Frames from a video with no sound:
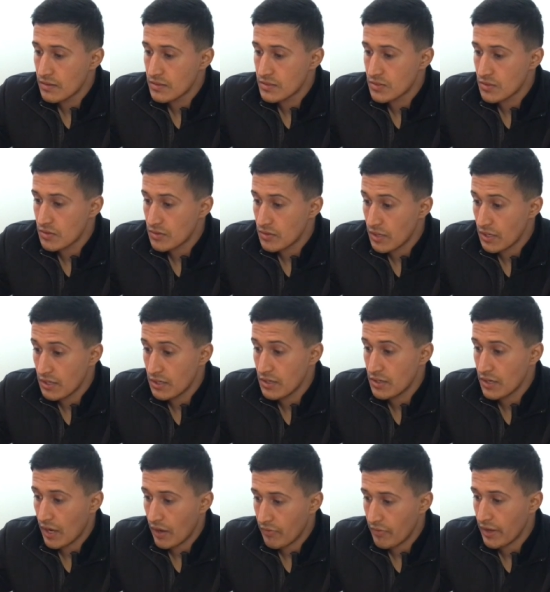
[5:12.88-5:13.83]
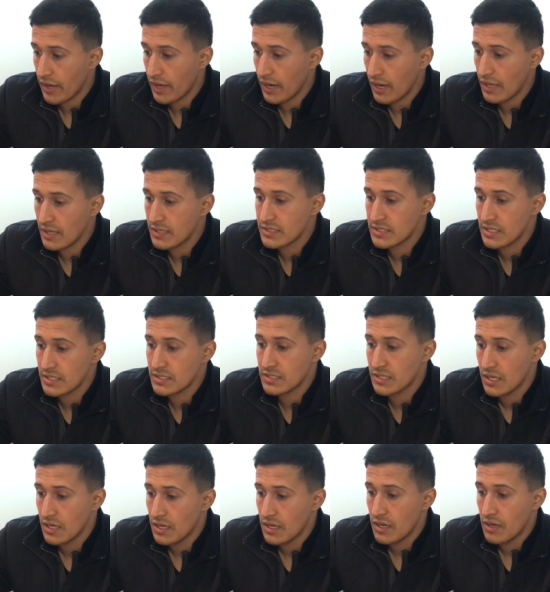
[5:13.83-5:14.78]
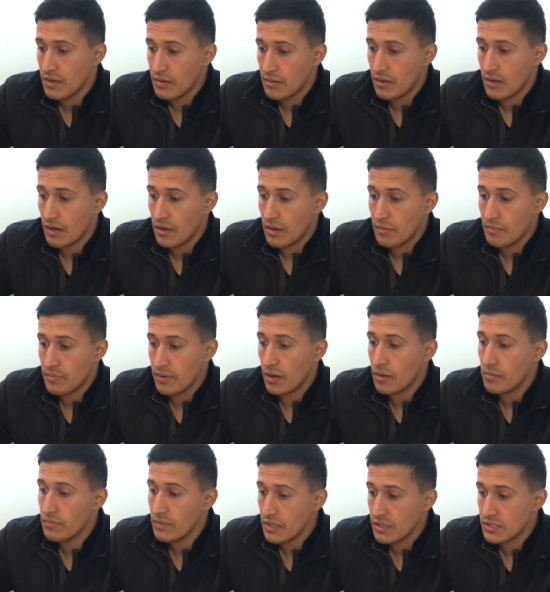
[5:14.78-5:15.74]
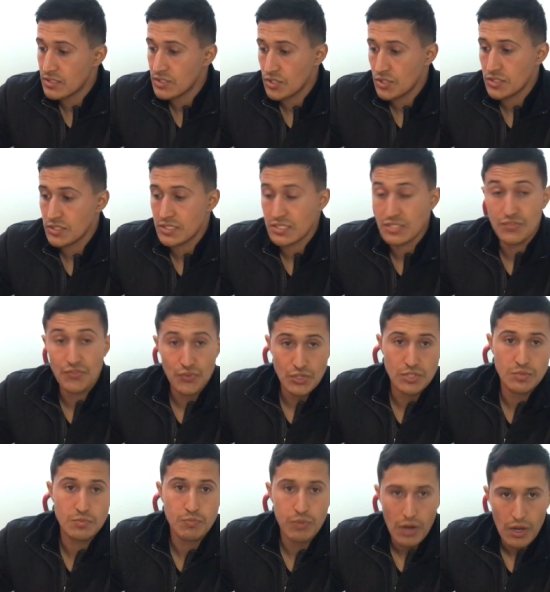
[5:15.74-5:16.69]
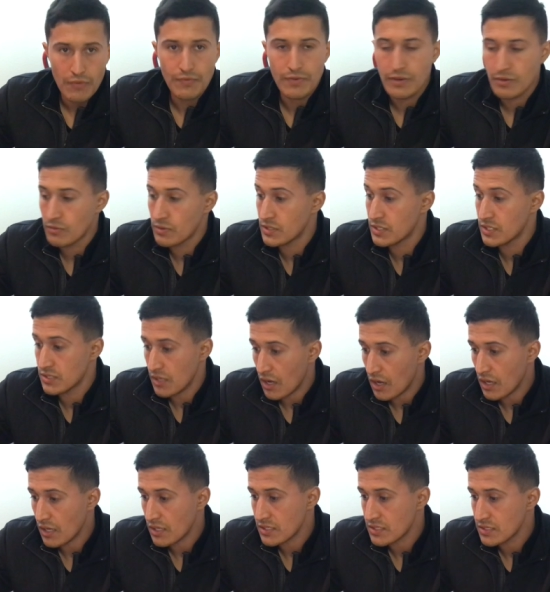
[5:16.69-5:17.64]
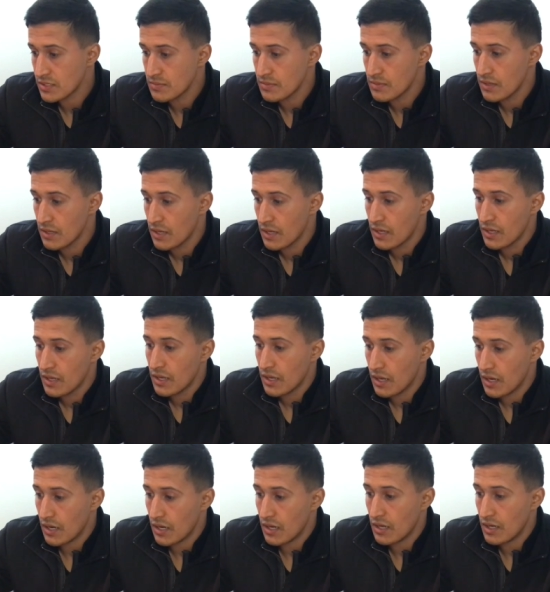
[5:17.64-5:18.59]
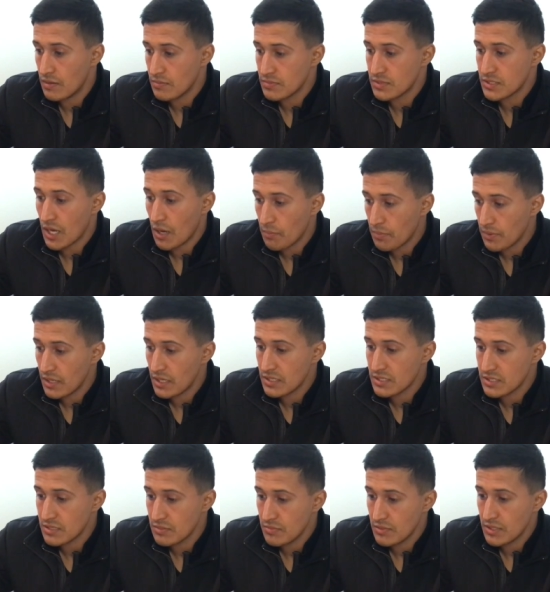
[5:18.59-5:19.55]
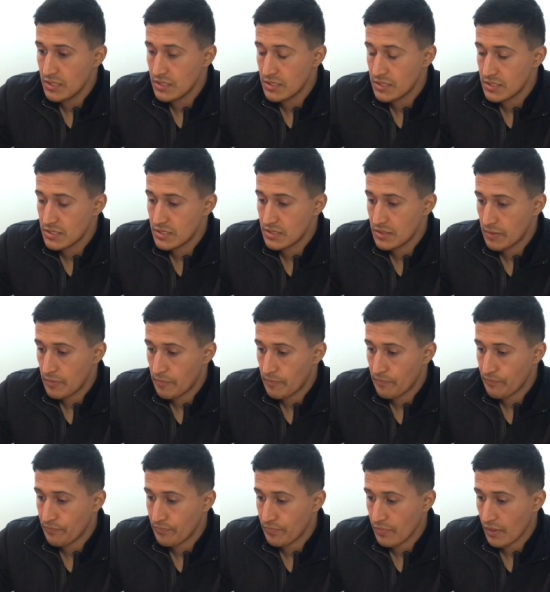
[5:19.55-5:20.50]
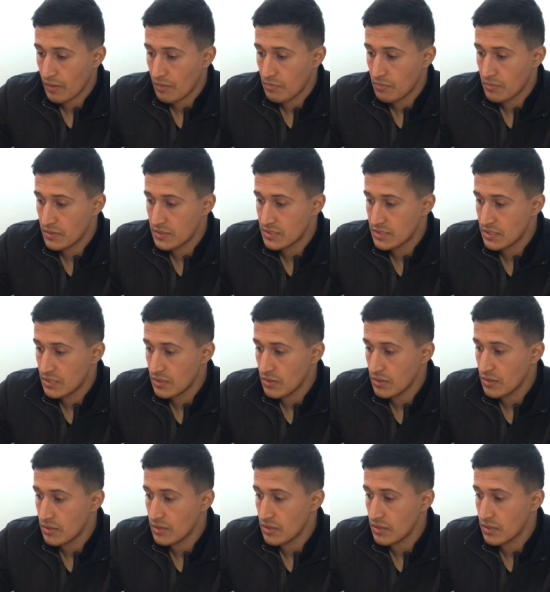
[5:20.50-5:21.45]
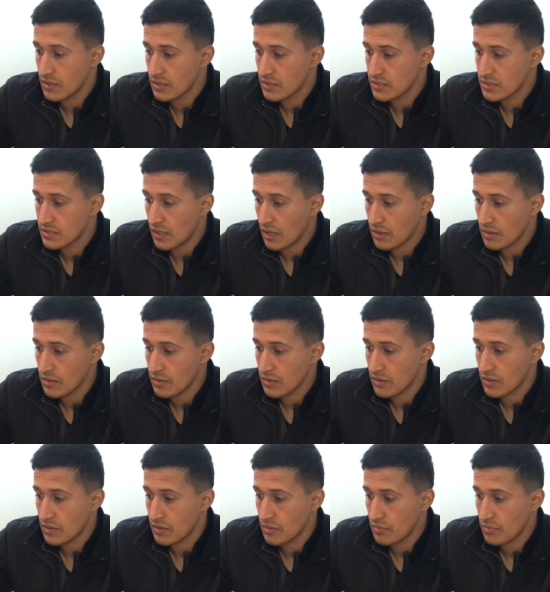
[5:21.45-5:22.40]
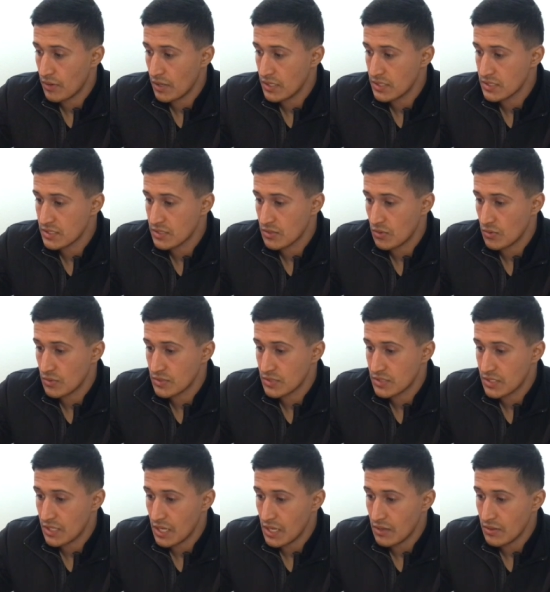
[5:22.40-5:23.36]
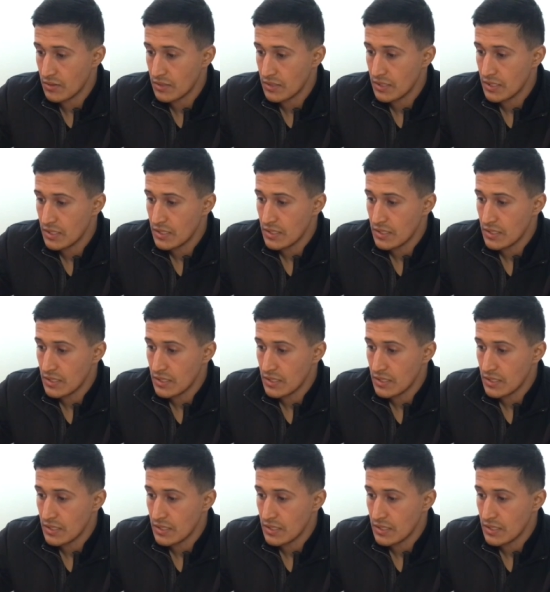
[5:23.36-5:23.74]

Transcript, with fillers: so here I have a headline says uh, Beyond Meat turns its first profit, which is awesome. Um, topping estimates, but still the stock price goes down.